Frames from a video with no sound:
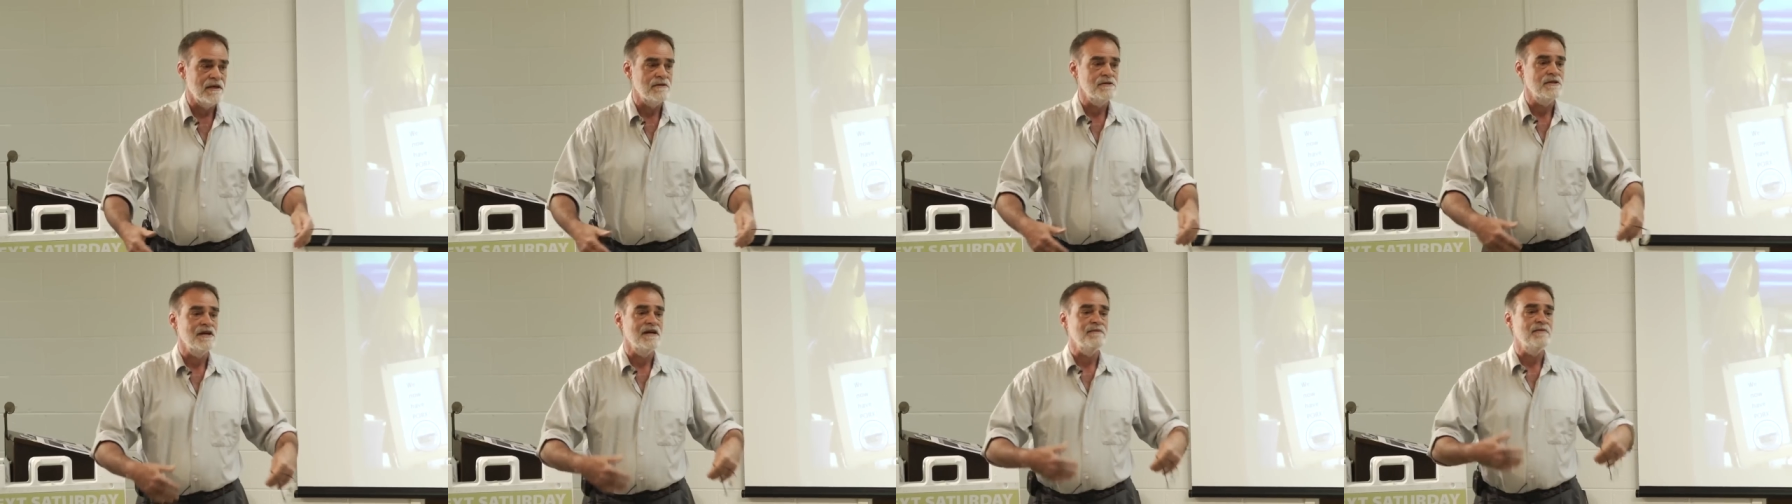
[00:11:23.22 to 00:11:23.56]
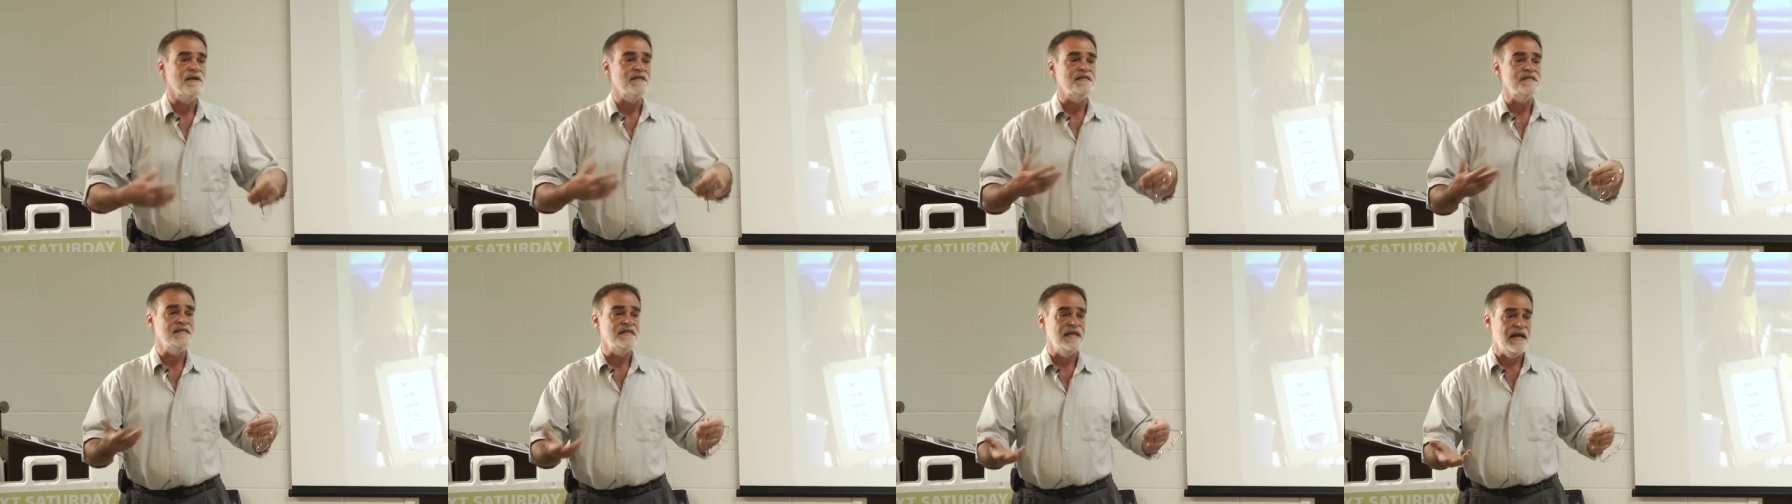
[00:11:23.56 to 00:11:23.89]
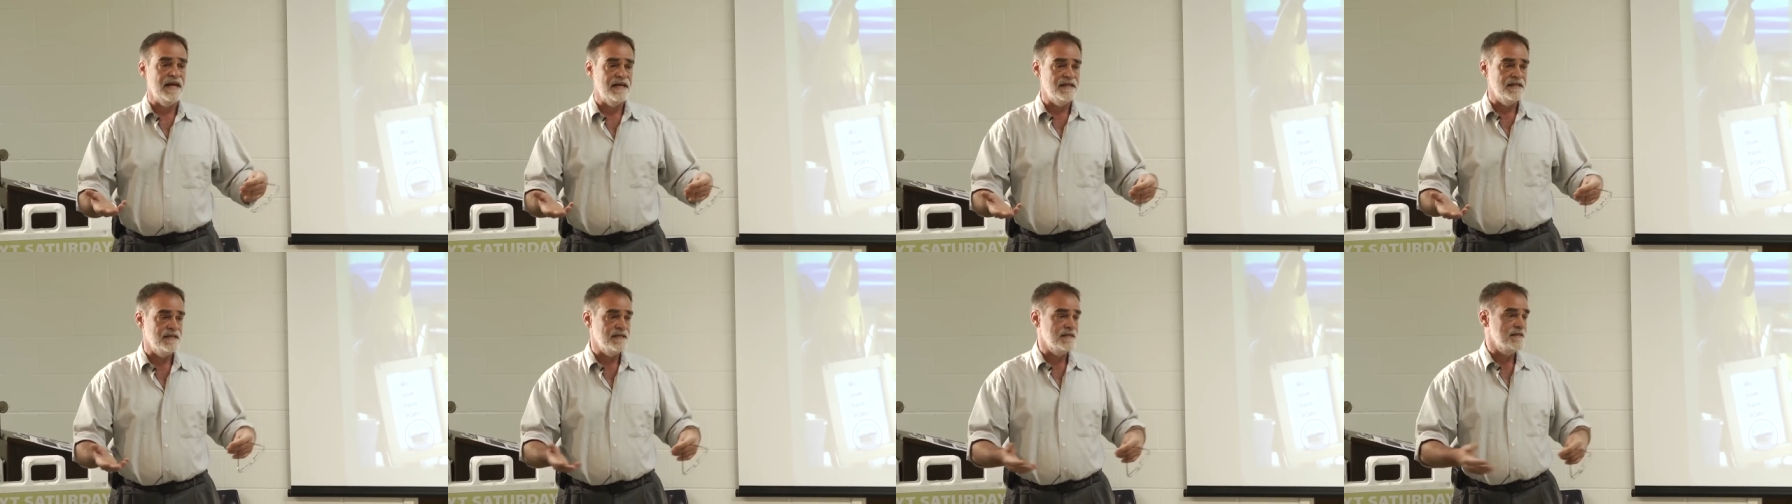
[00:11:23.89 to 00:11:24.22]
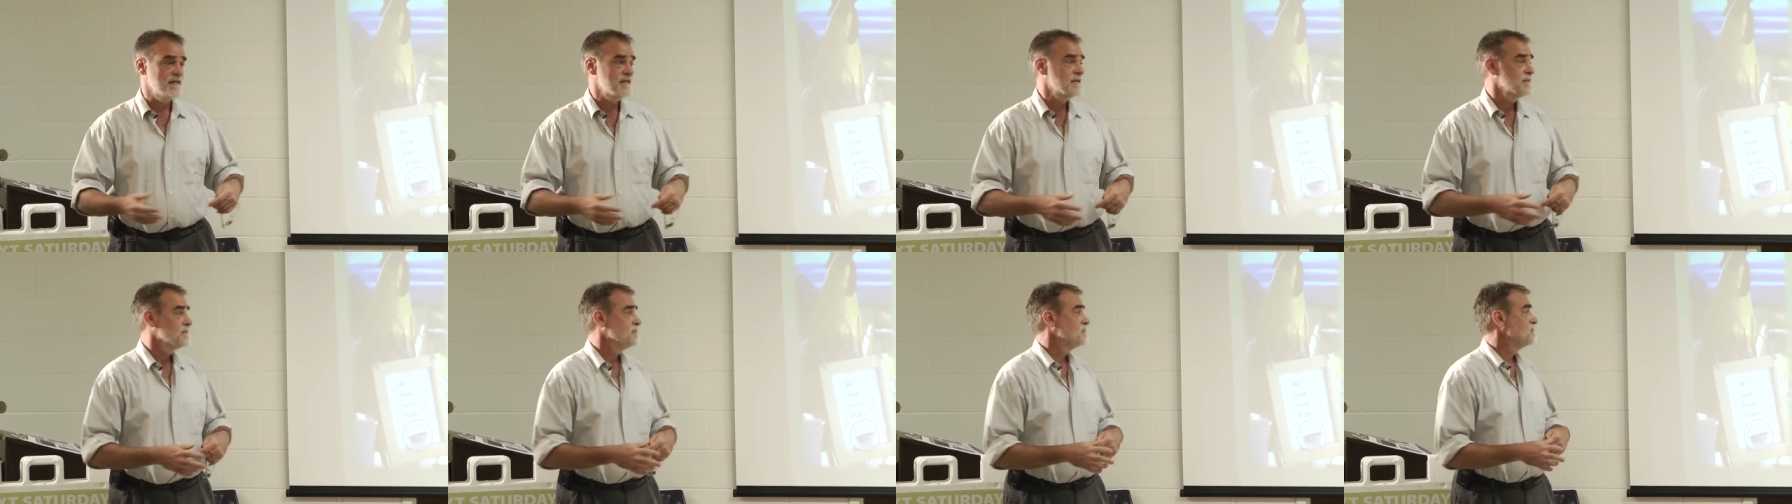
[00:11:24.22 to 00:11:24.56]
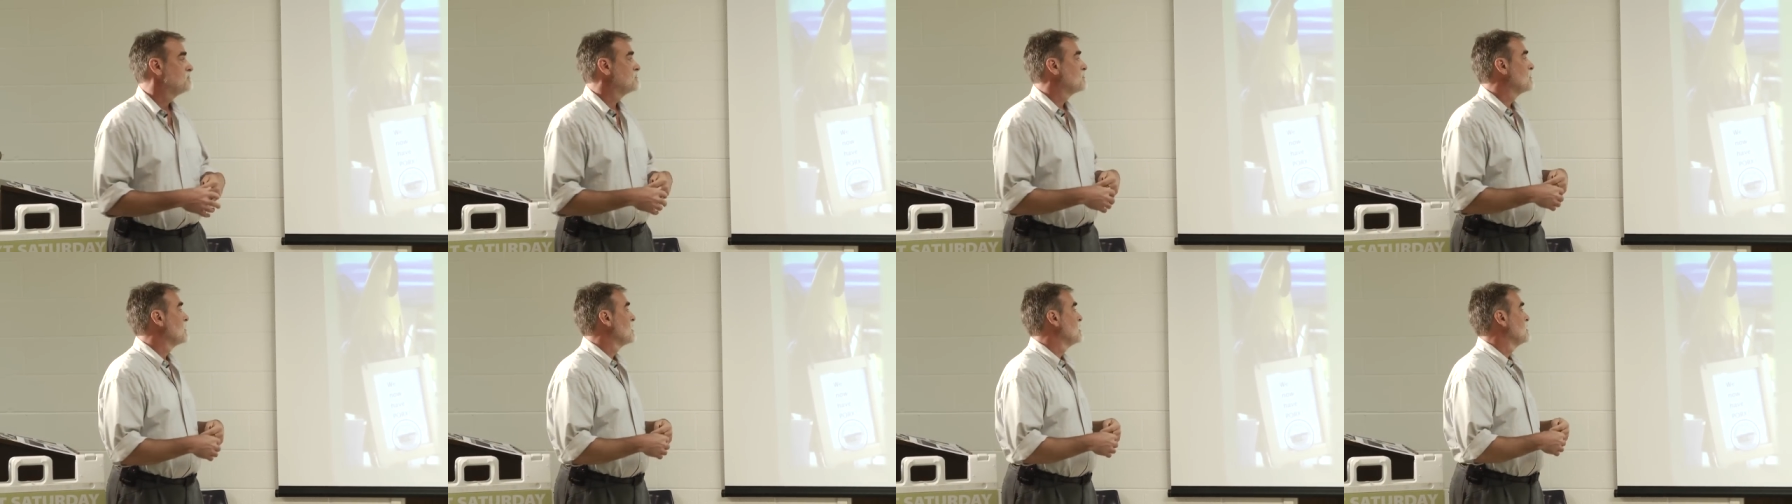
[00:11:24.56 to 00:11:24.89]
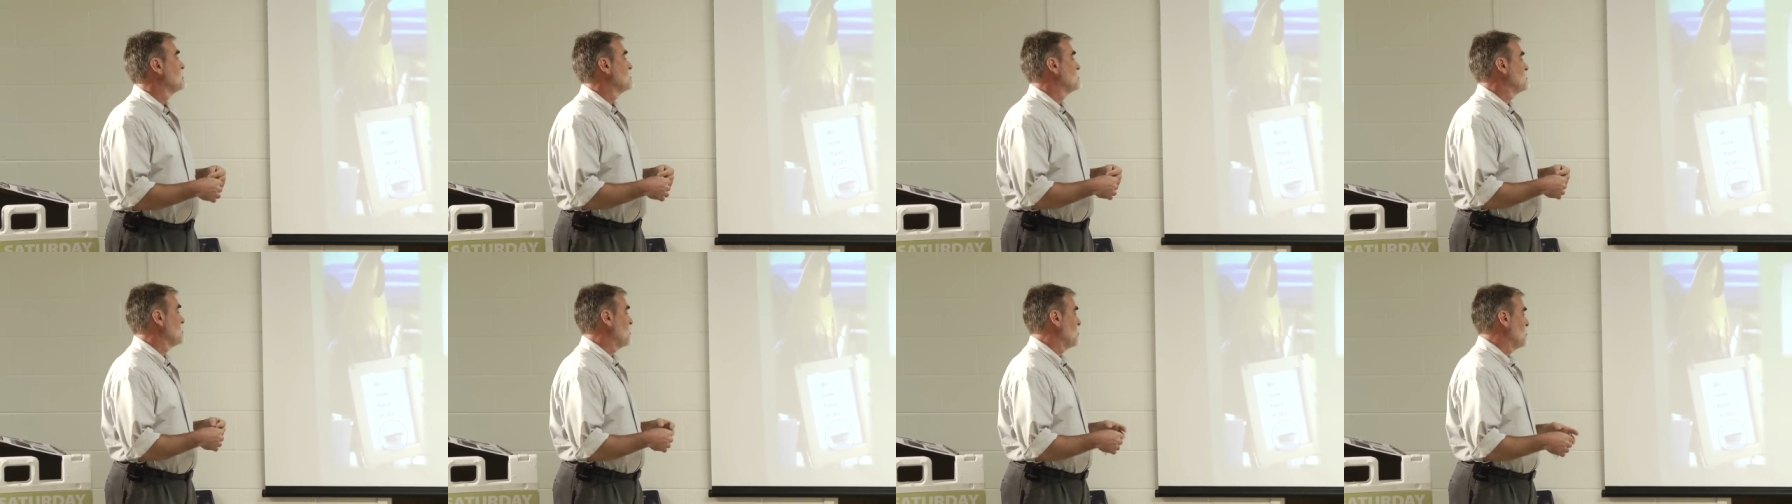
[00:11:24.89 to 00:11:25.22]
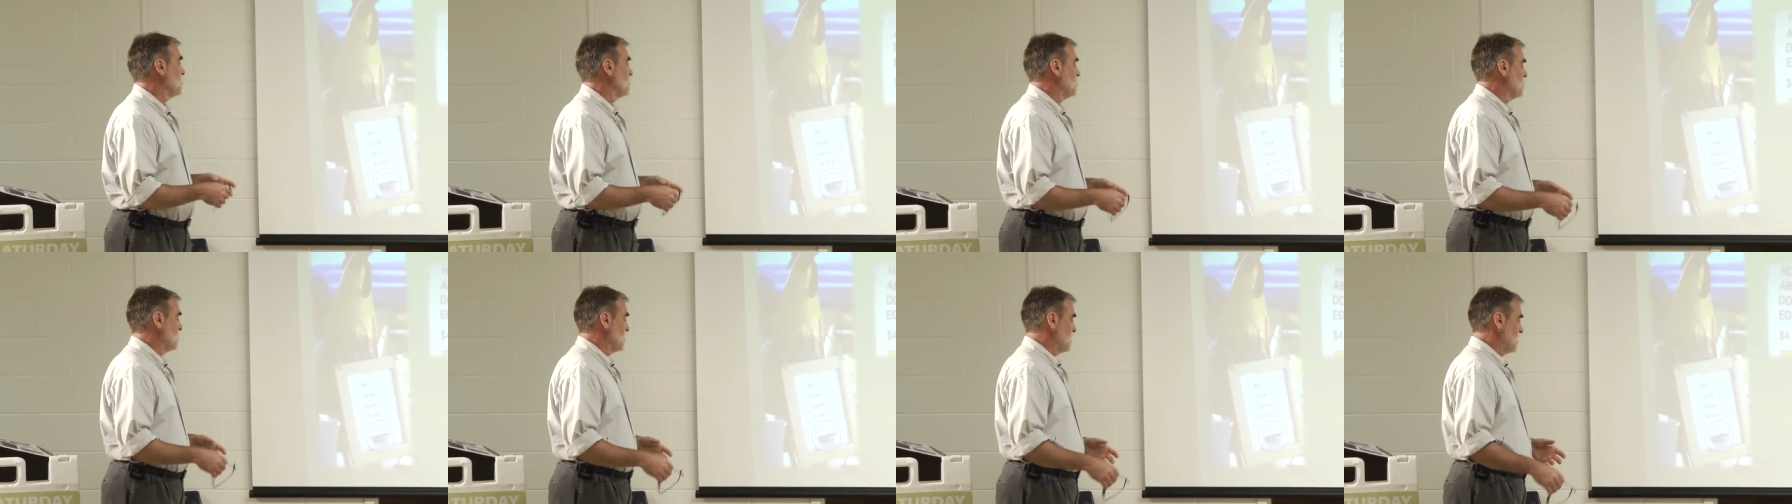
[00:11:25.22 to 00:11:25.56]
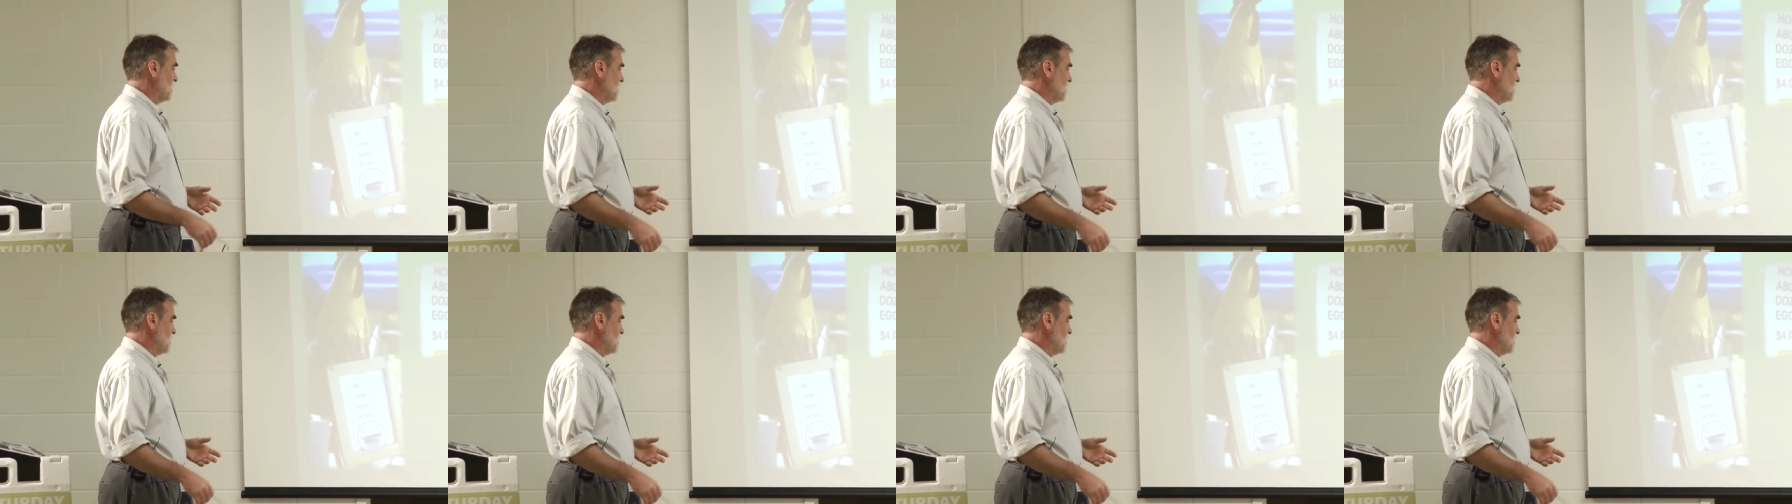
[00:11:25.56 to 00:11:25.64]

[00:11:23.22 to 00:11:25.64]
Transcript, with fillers: now I'm talking about stand-ins. So